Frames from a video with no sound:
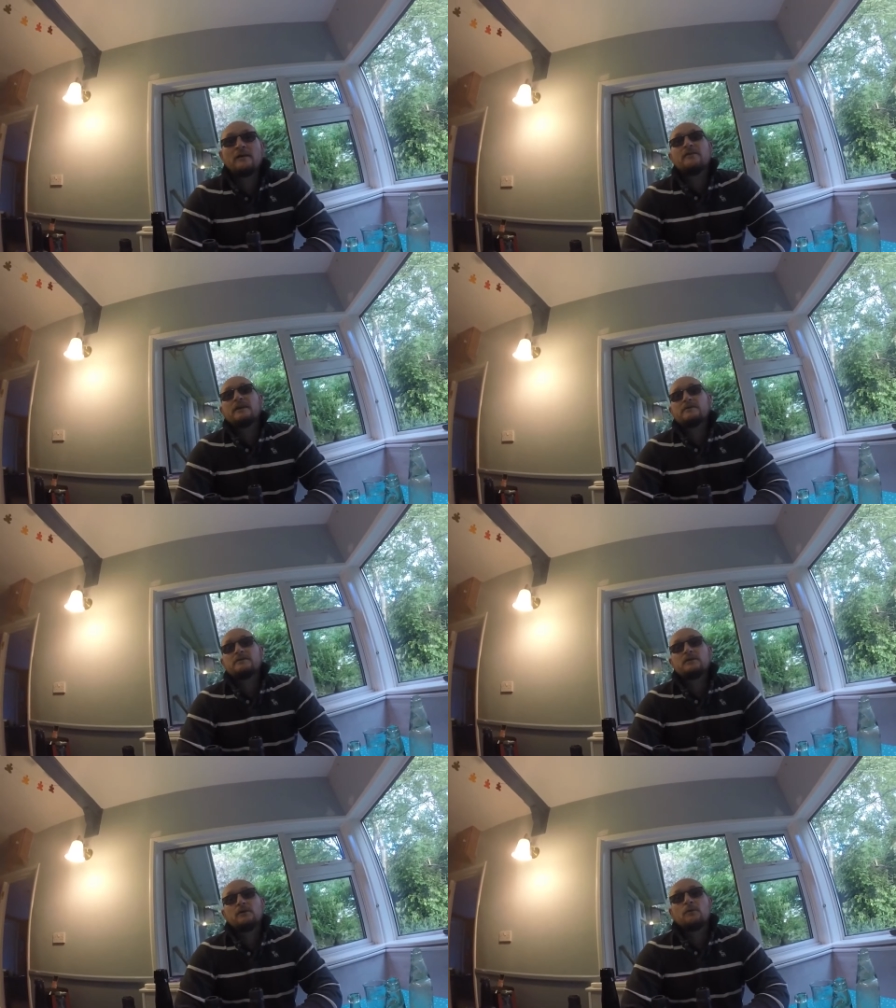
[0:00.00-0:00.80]
they
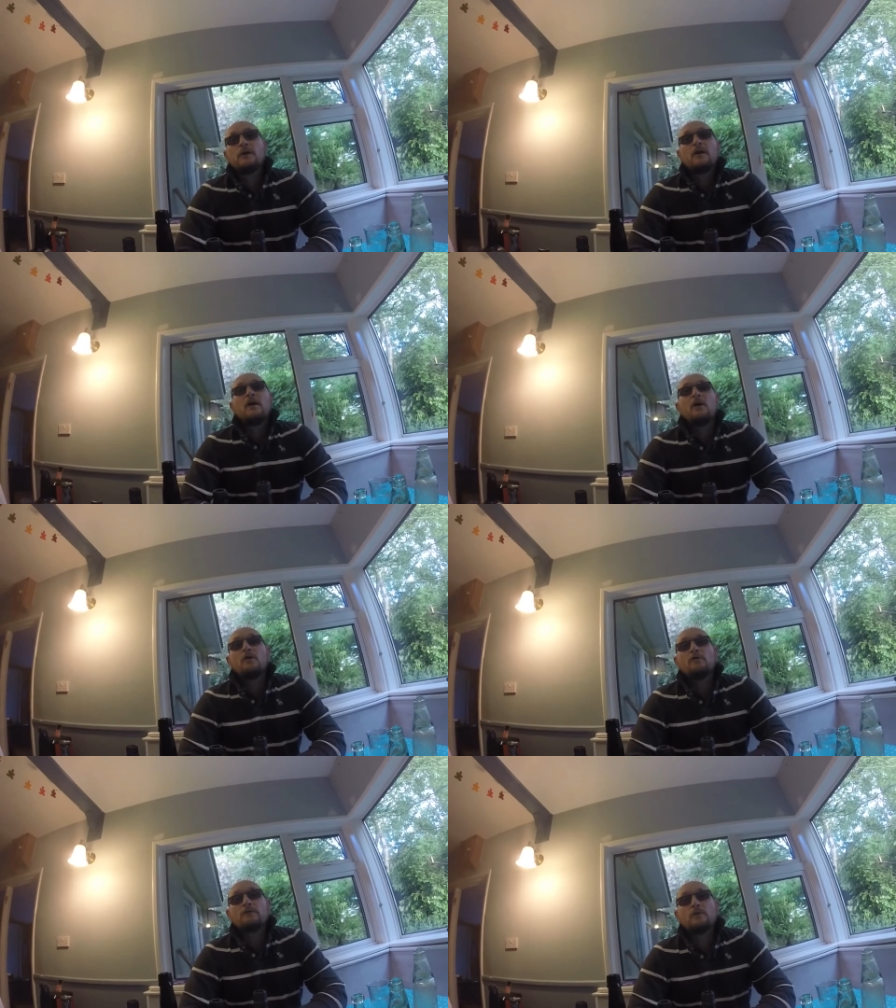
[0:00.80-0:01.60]
sold
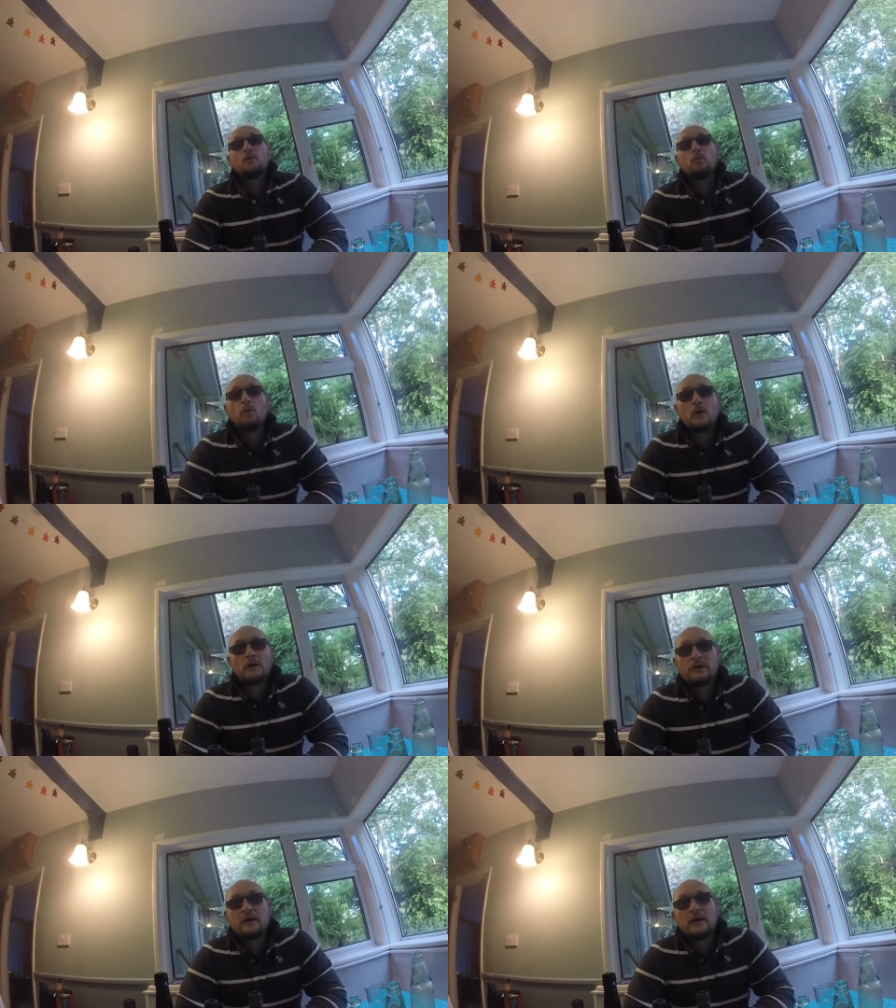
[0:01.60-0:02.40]
over
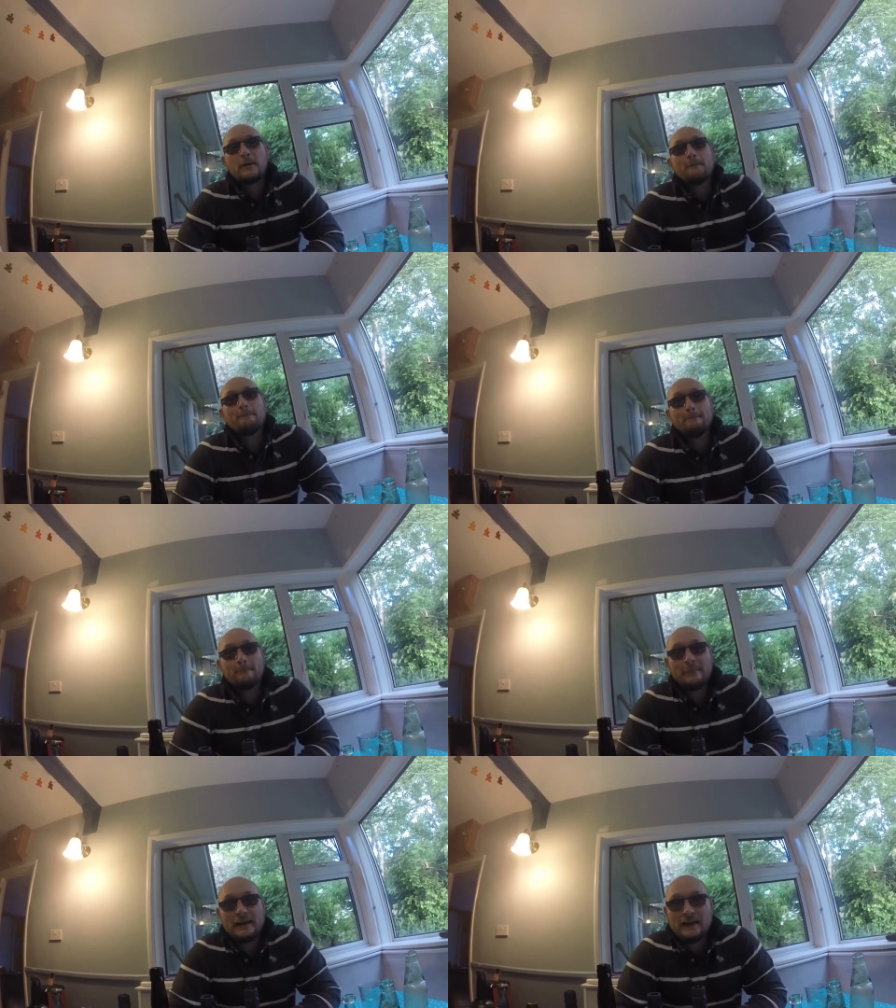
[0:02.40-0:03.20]
1
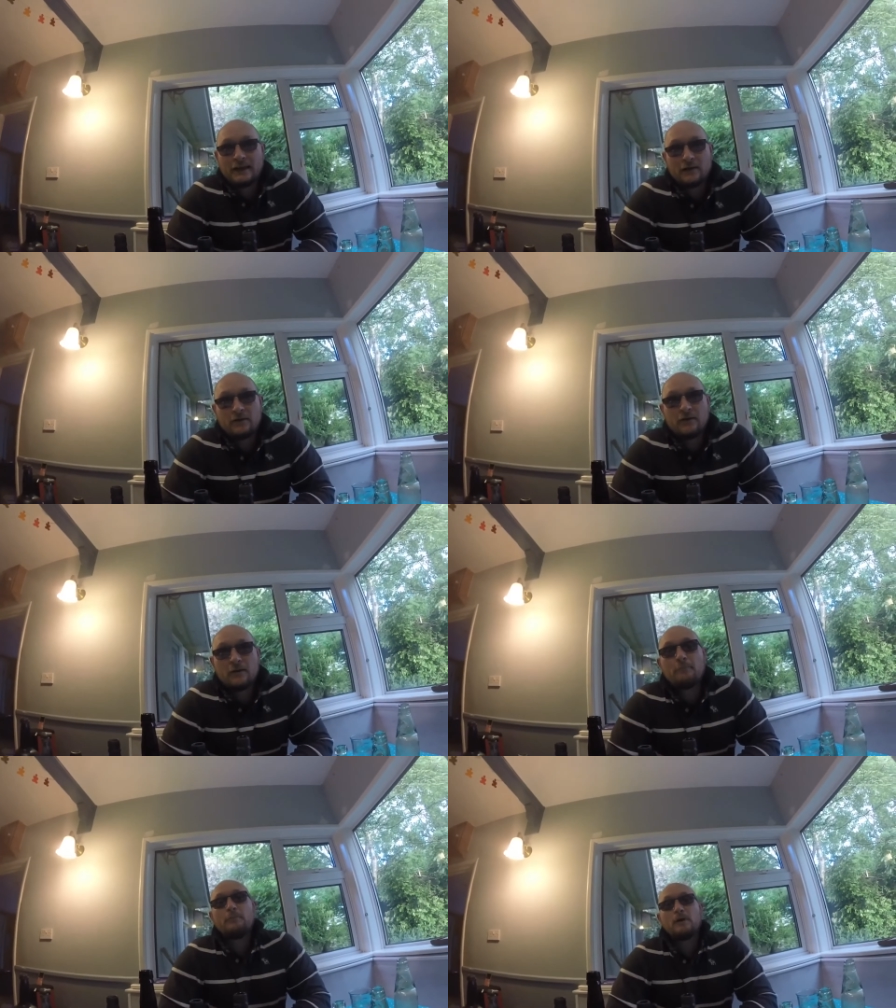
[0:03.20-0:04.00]
million
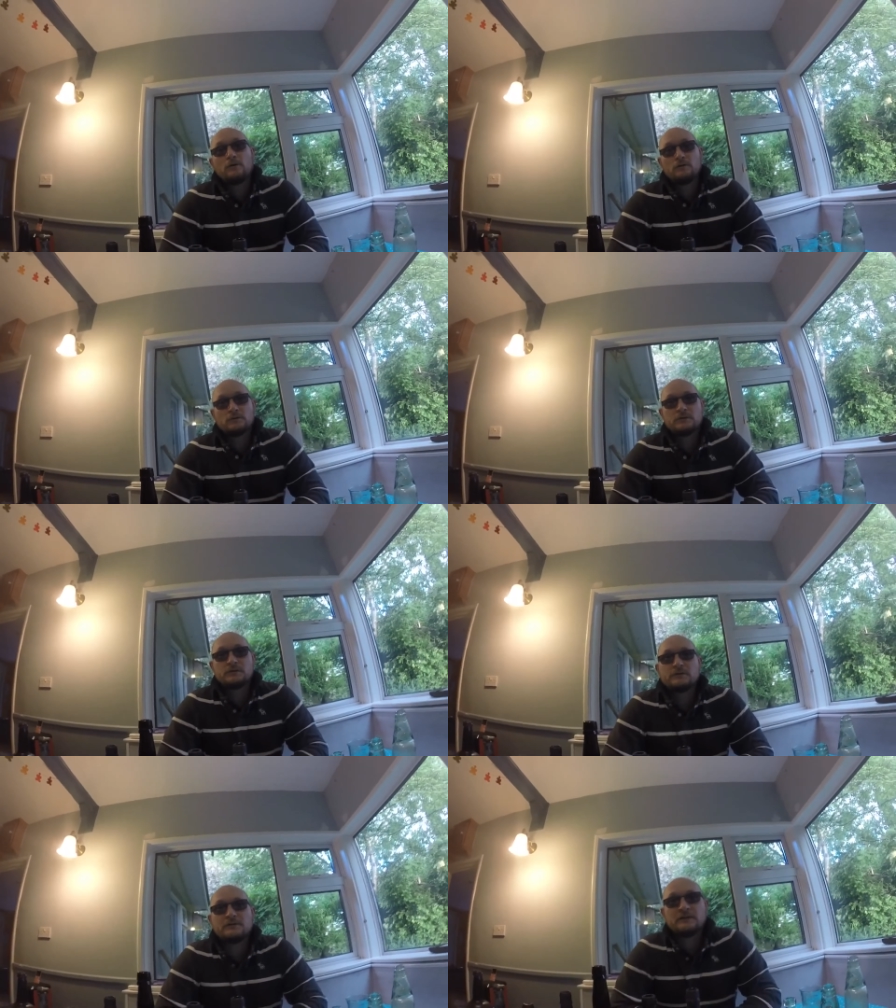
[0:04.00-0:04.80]
bottles
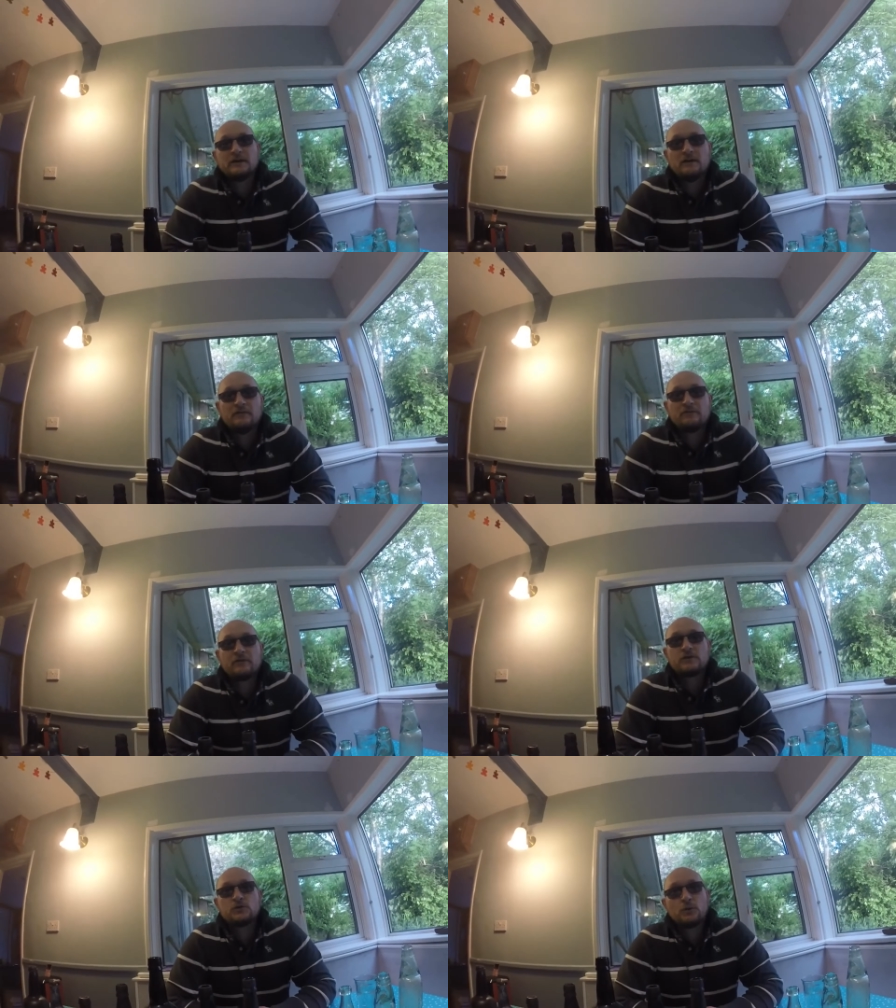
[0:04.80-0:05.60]
of
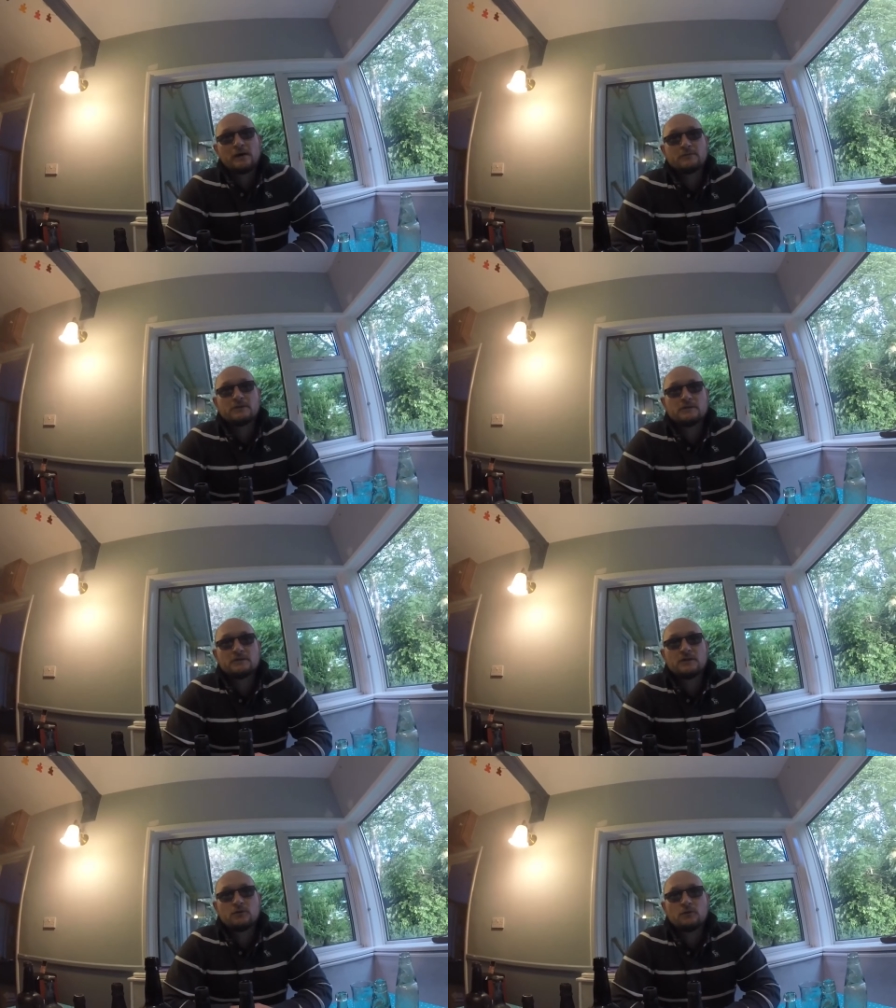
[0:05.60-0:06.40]
Schweppes soda